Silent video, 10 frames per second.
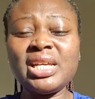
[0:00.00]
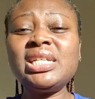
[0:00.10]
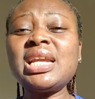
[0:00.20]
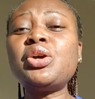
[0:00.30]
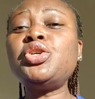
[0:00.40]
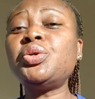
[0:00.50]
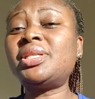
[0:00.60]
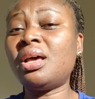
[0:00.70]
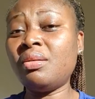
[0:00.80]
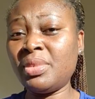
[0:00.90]
Now you
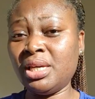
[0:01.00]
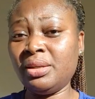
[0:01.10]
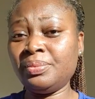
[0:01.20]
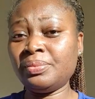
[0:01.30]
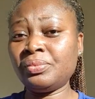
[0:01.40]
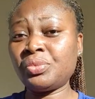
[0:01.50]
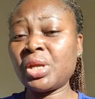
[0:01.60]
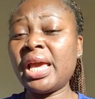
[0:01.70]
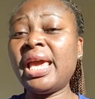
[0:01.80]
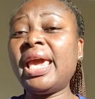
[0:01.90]
tell me,
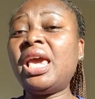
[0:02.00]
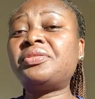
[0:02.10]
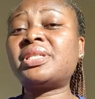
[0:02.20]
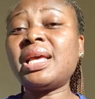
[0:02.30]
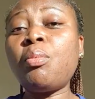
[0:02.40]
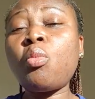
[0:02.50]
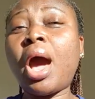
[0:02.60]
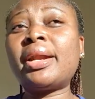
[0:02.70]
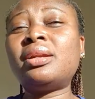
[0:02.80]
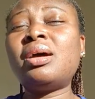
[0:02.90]
if someone,